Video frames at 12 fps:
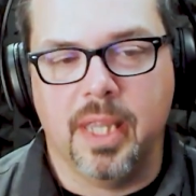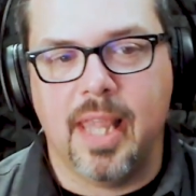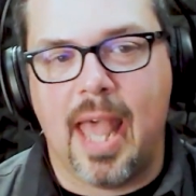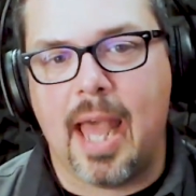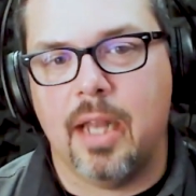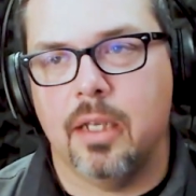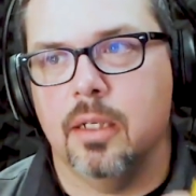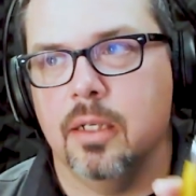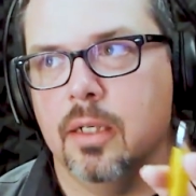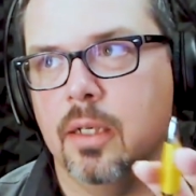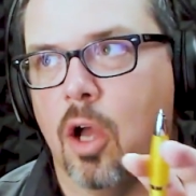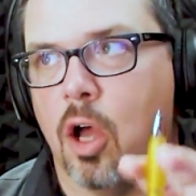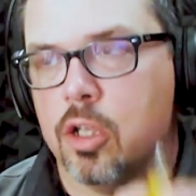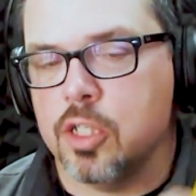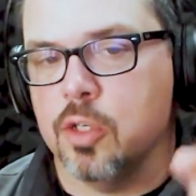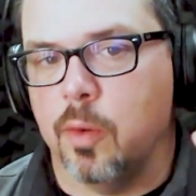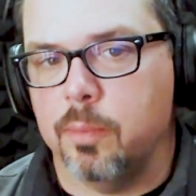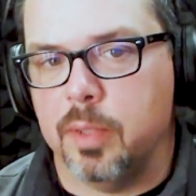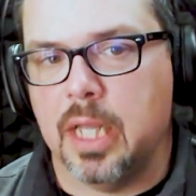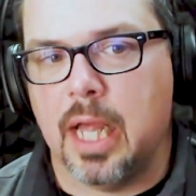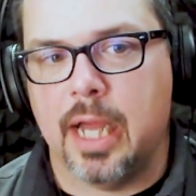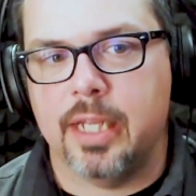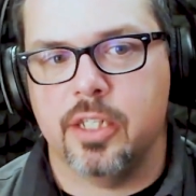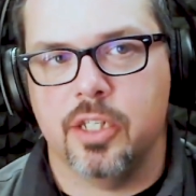that also
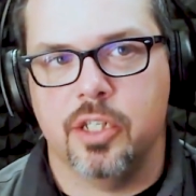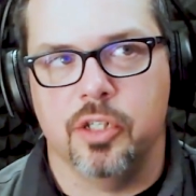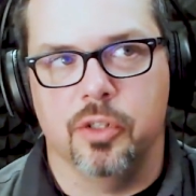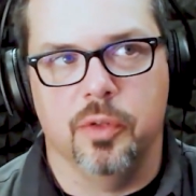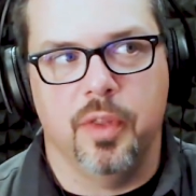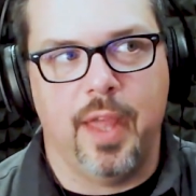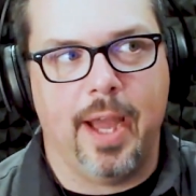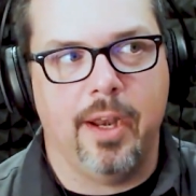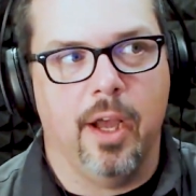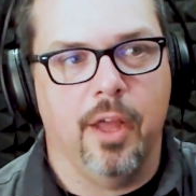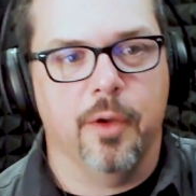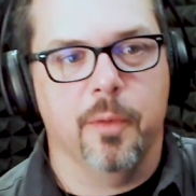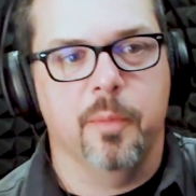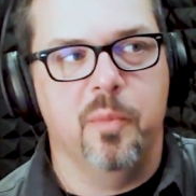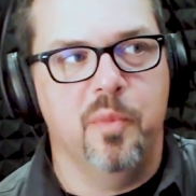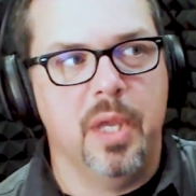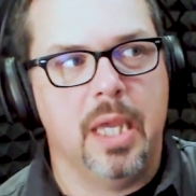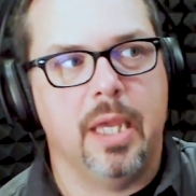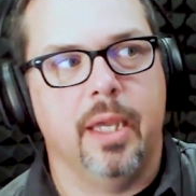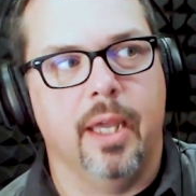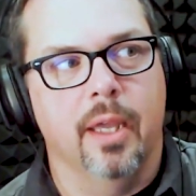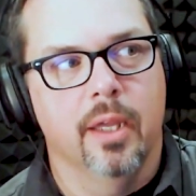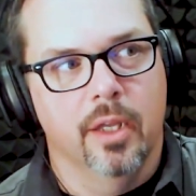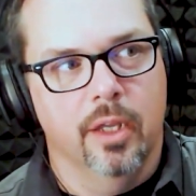applies to that other
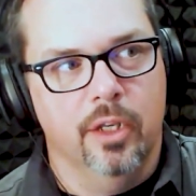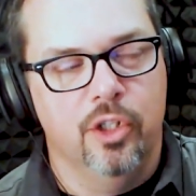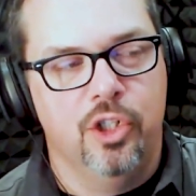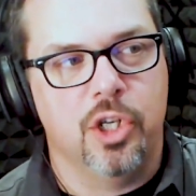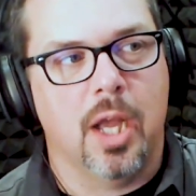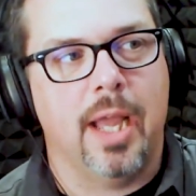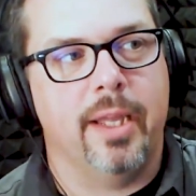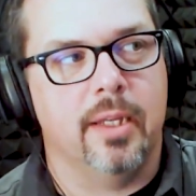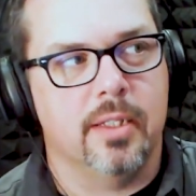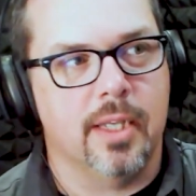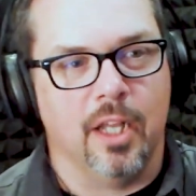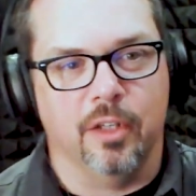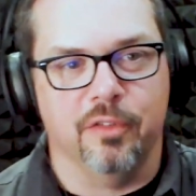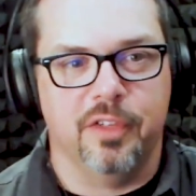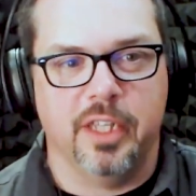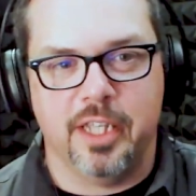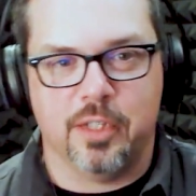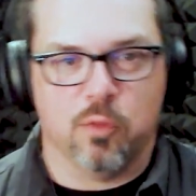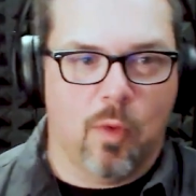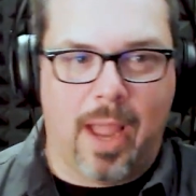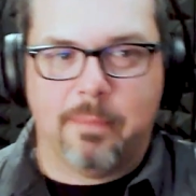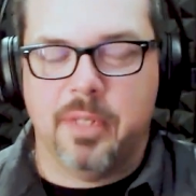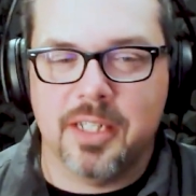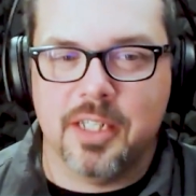big giant elephant that's
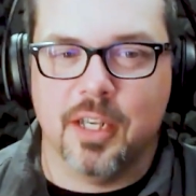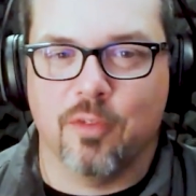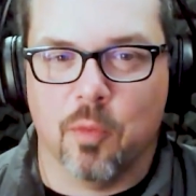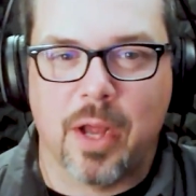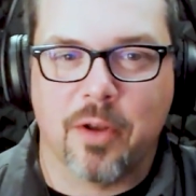wrapped itself around